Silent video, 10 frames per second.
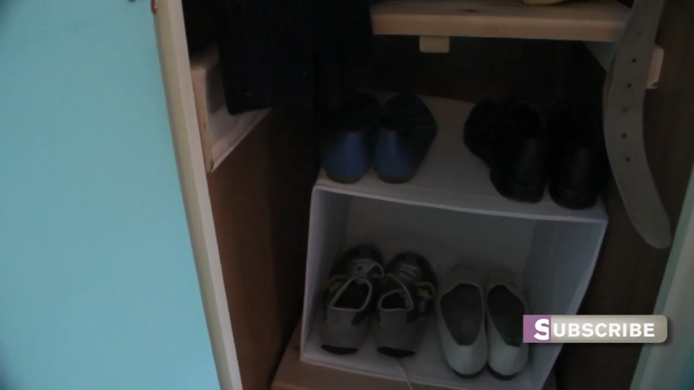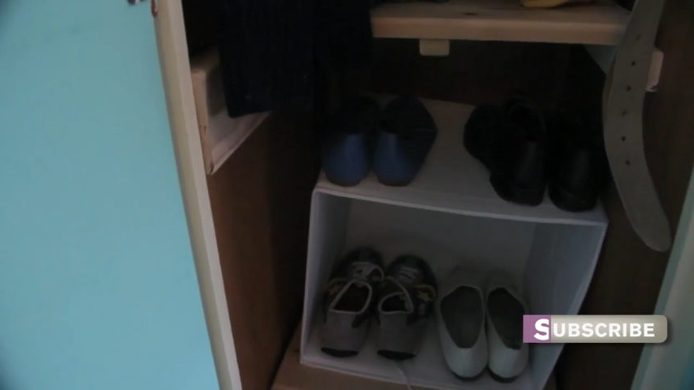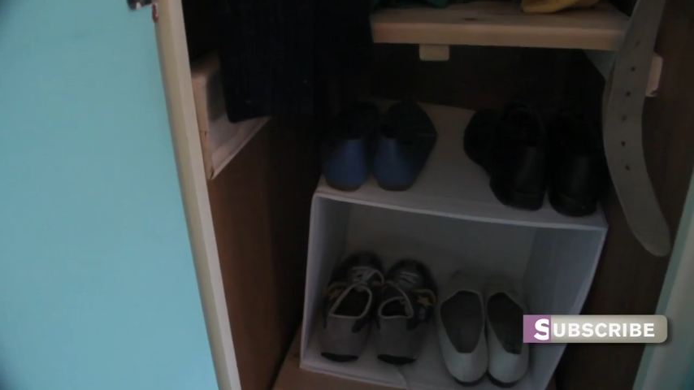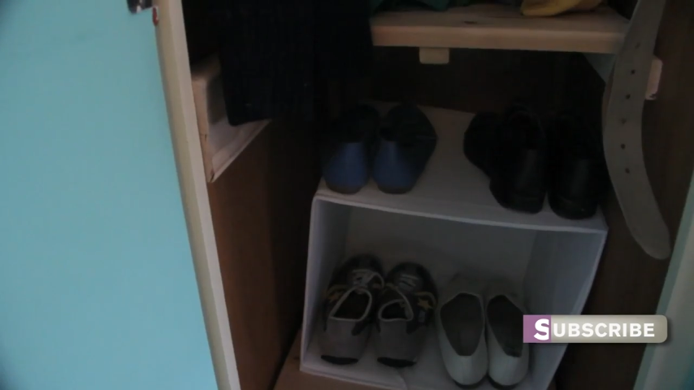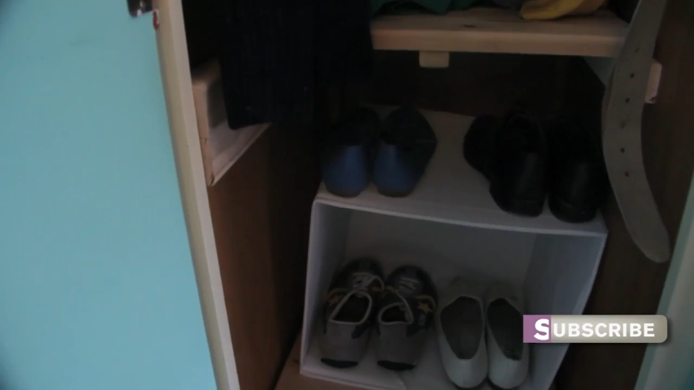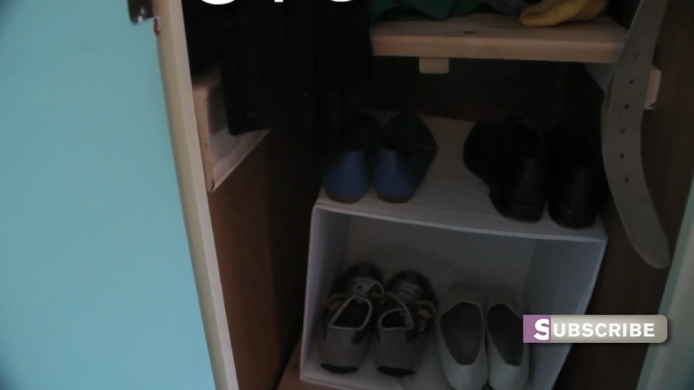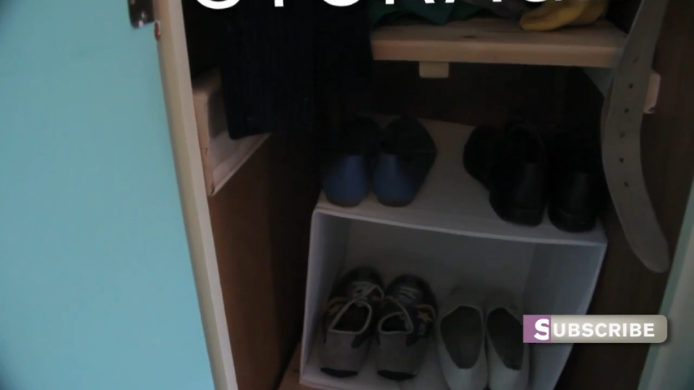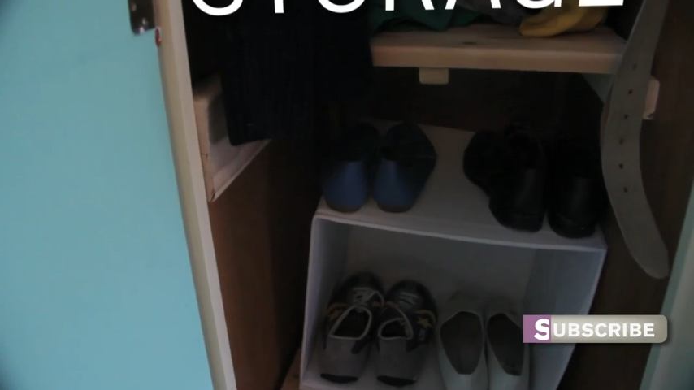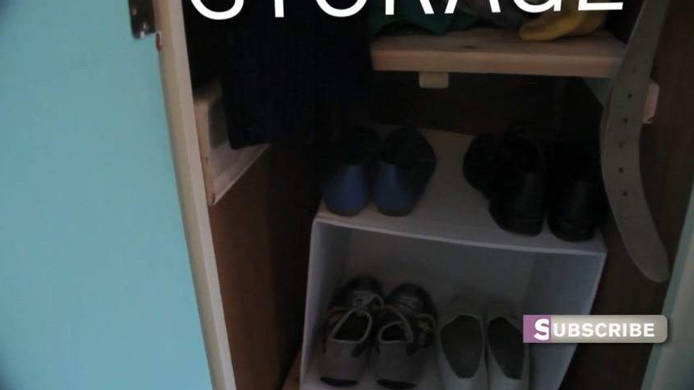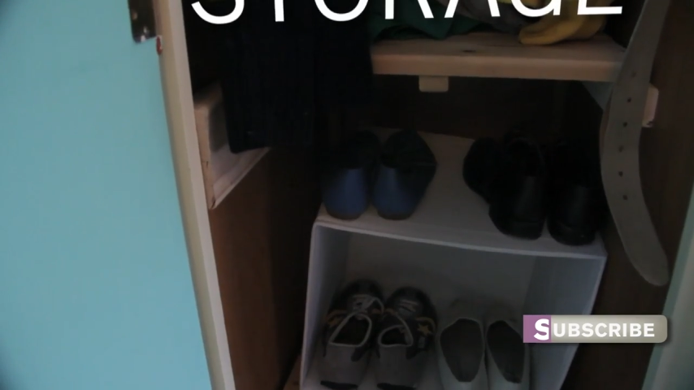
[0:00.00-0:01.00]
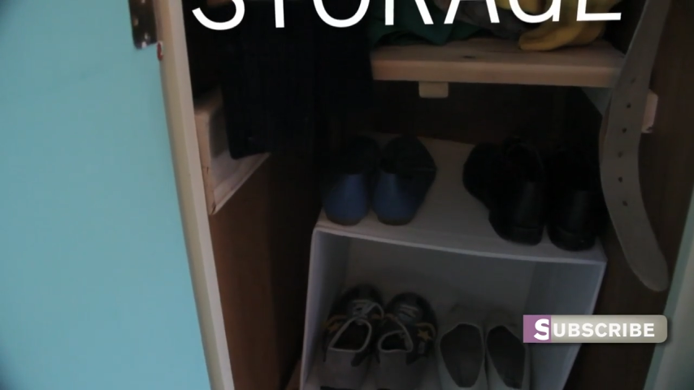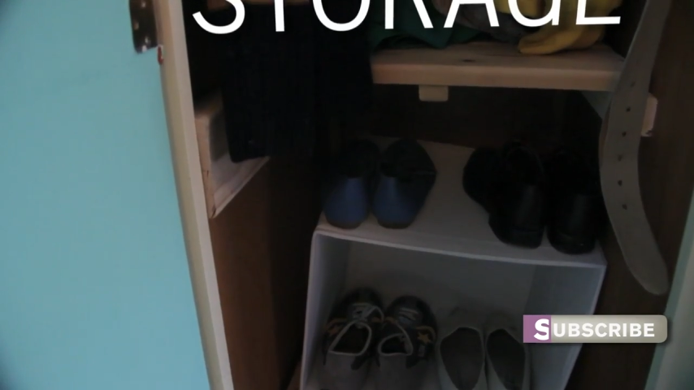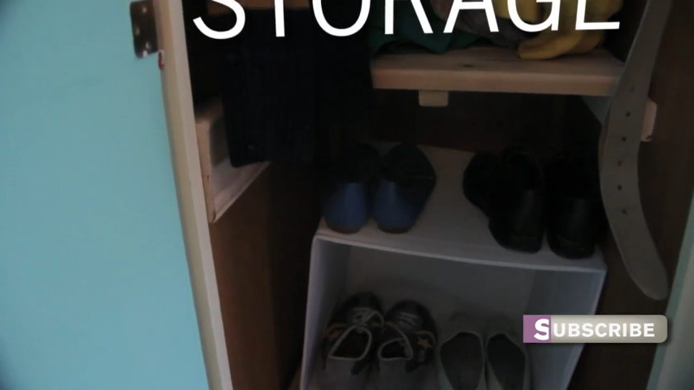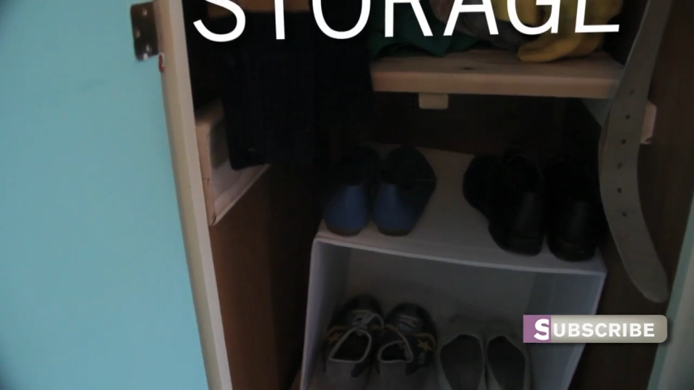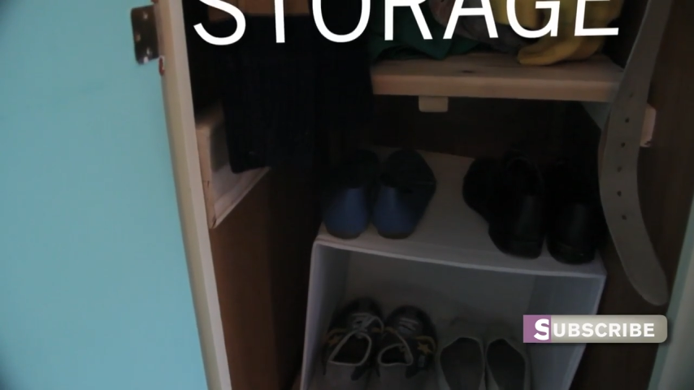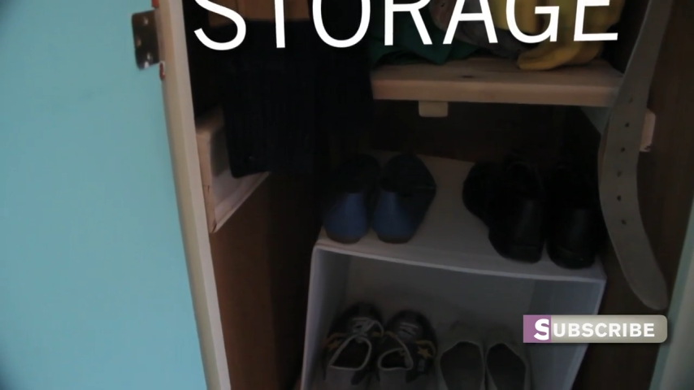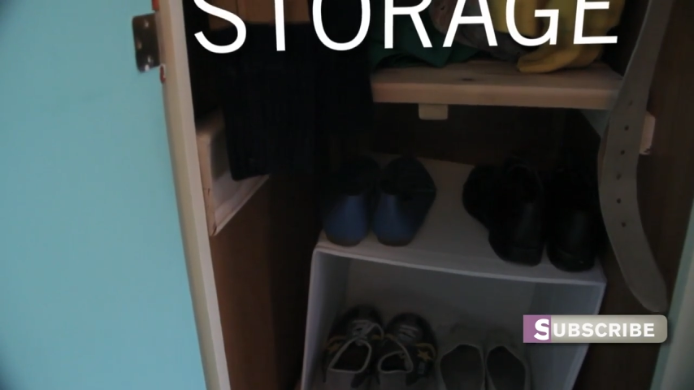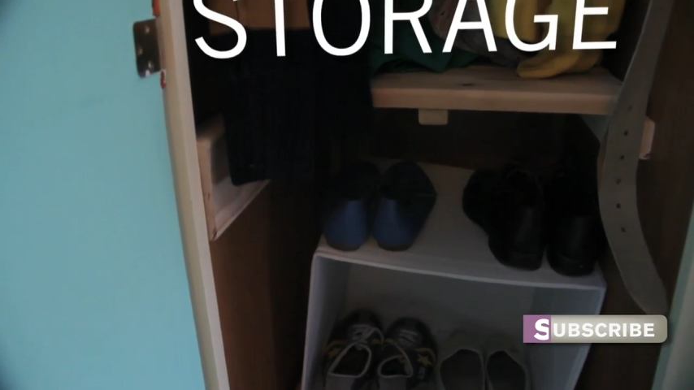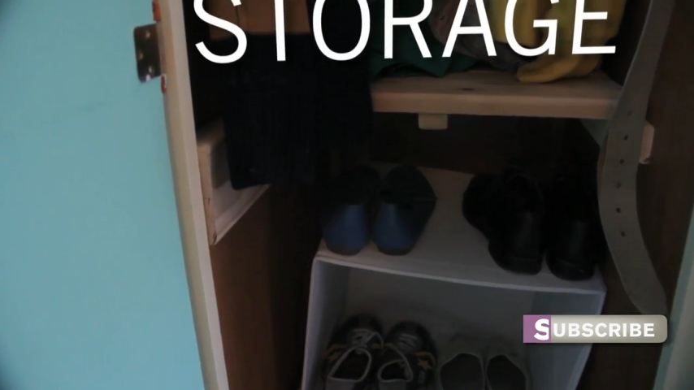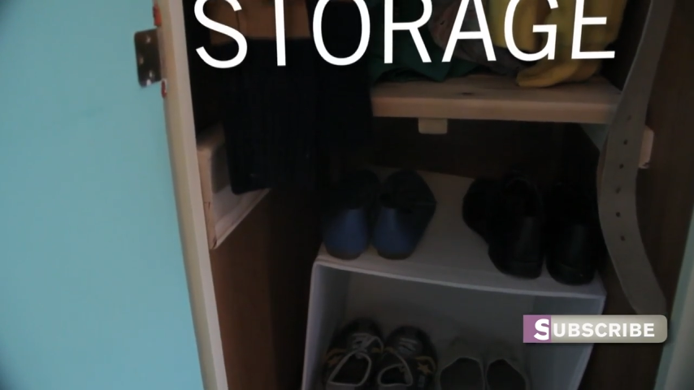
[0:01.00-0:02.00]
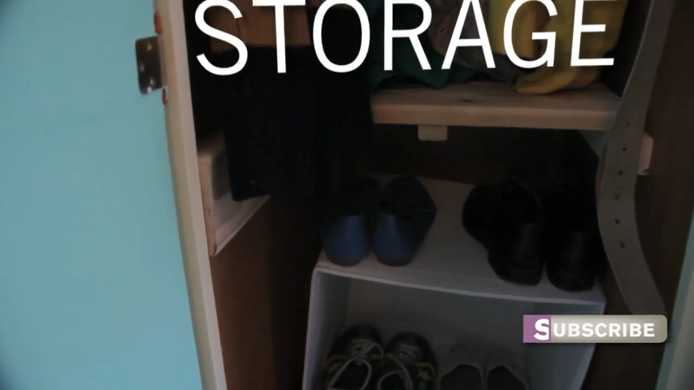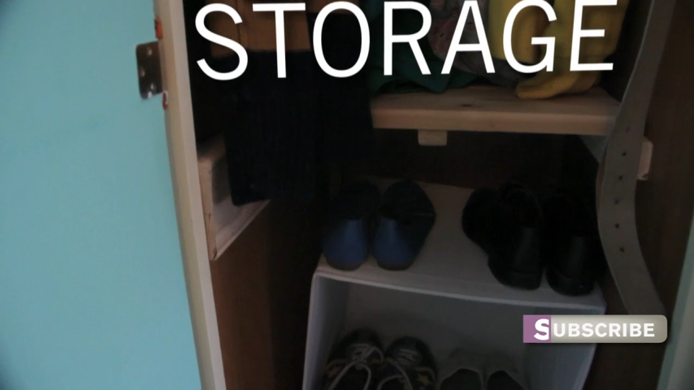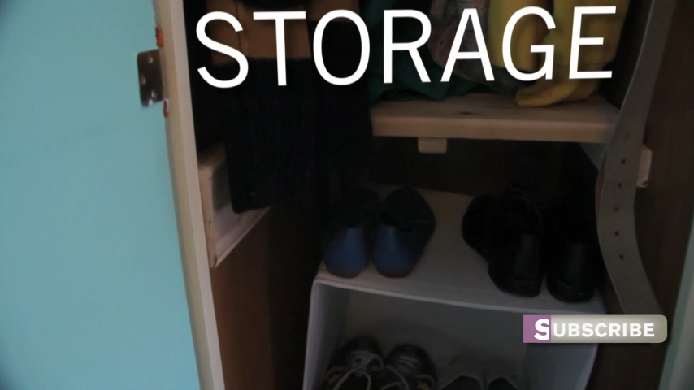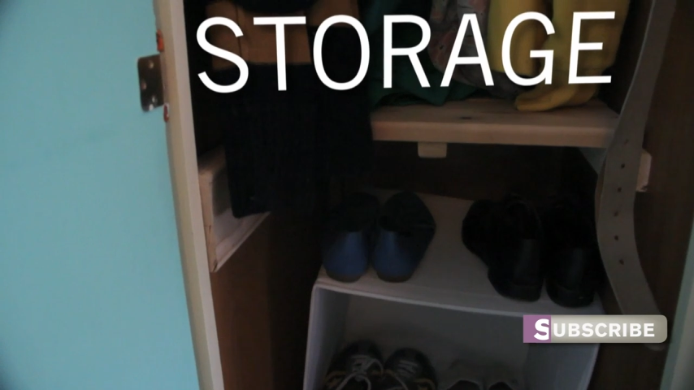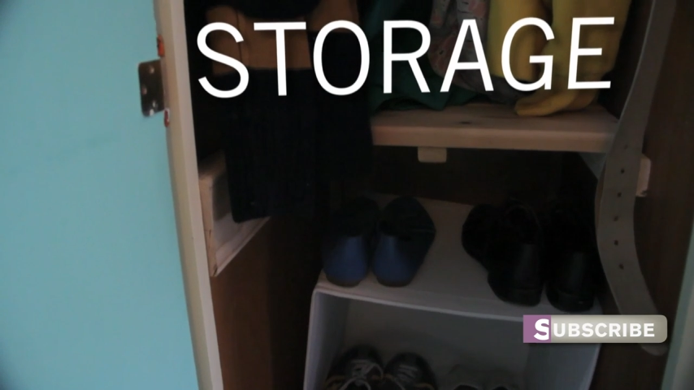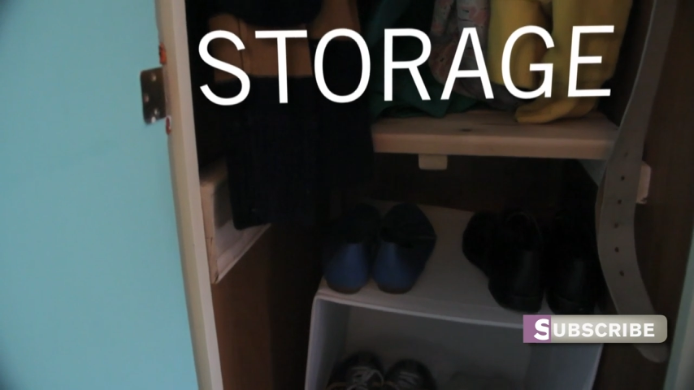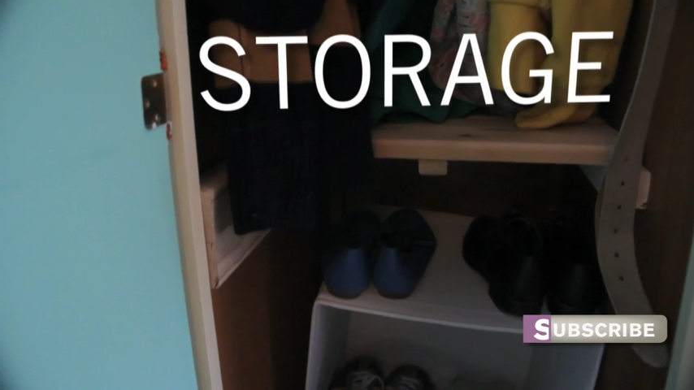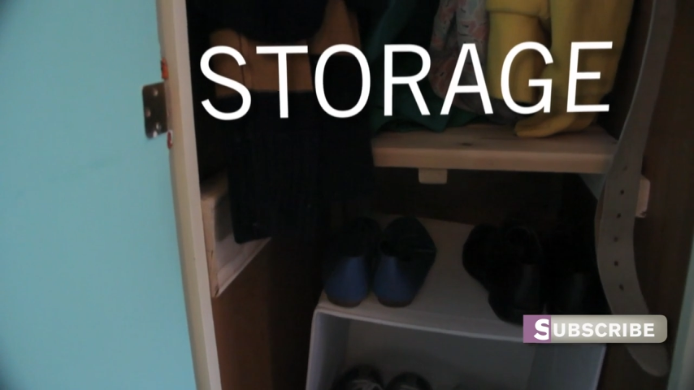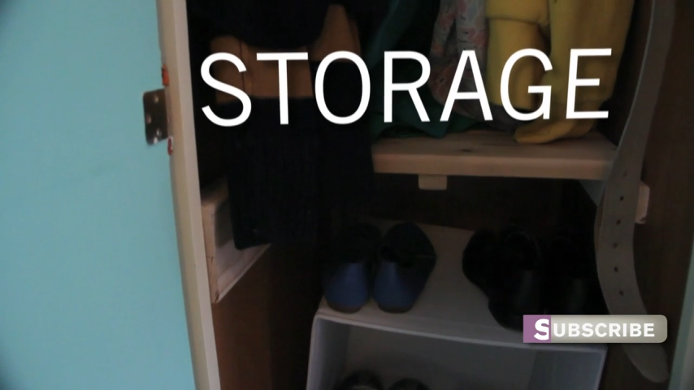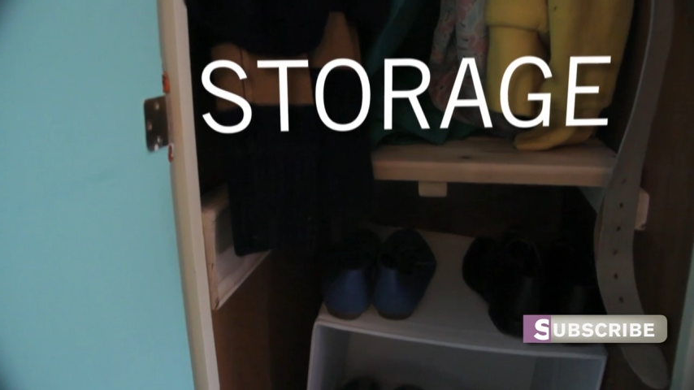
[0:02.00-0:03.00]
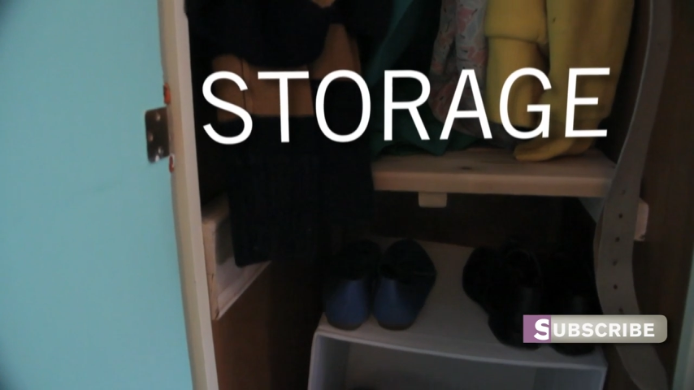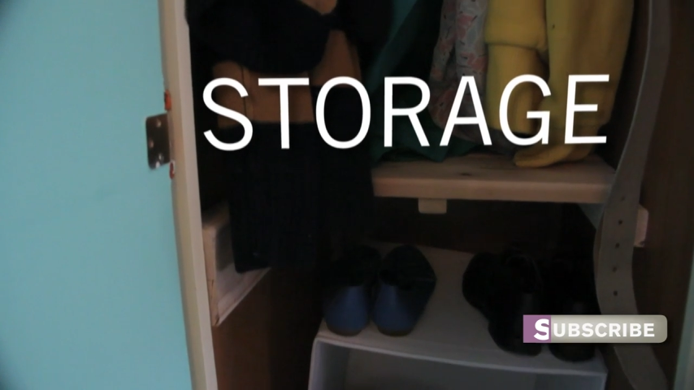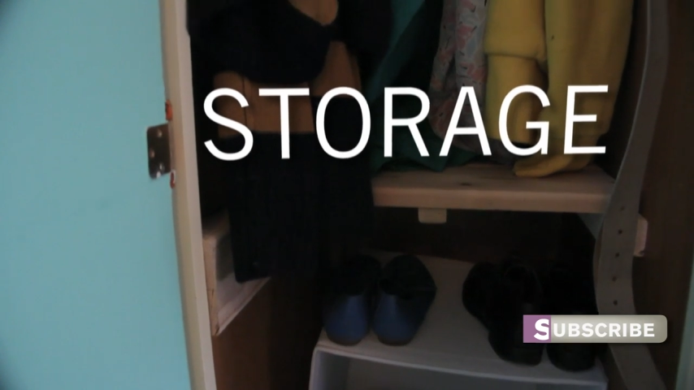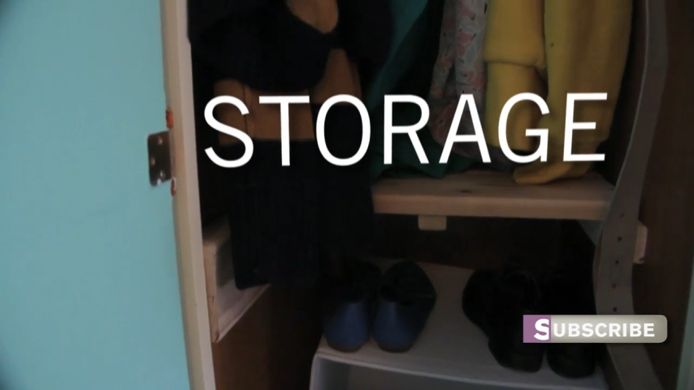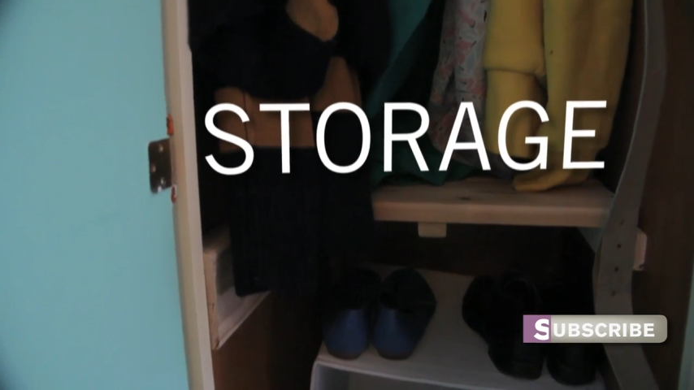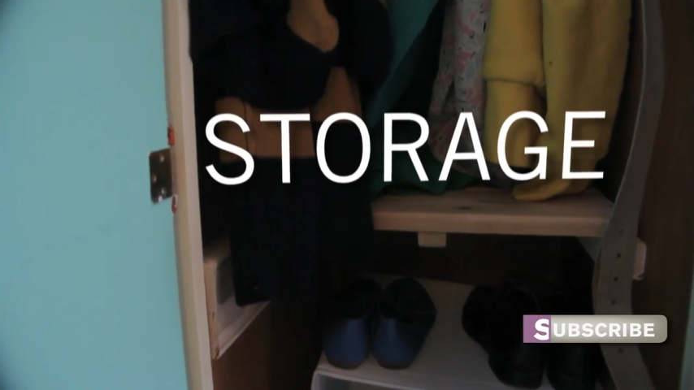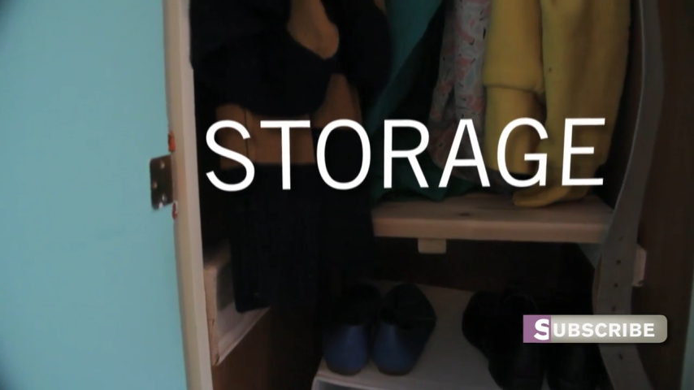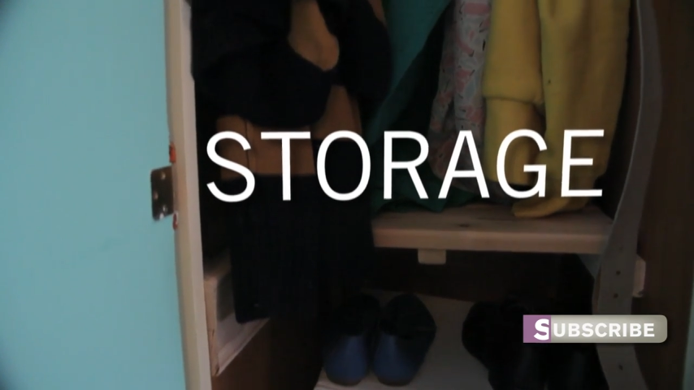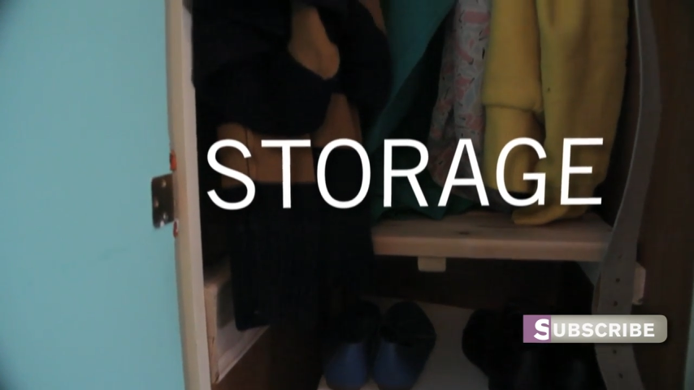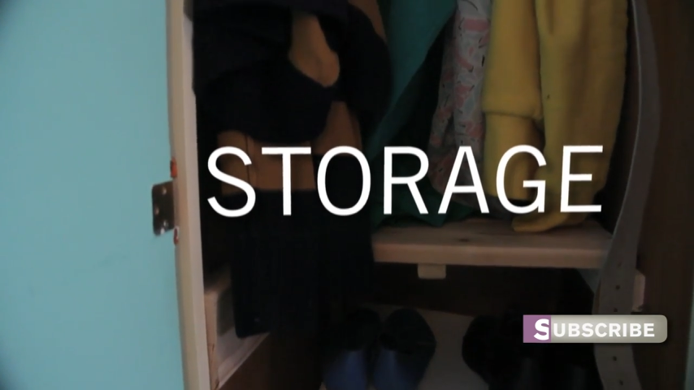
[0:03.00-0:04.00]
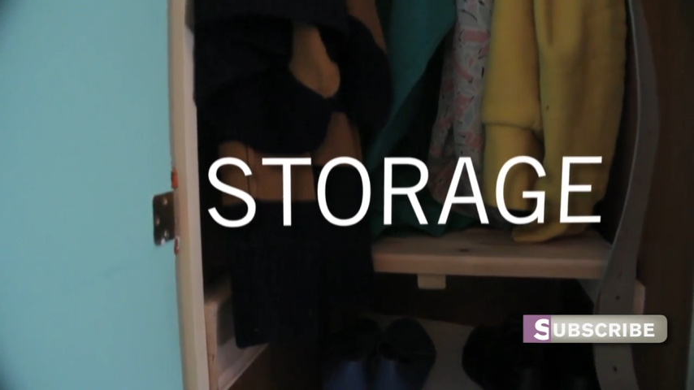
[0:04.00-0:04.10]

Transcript: No face is visible, so there are no lips to read.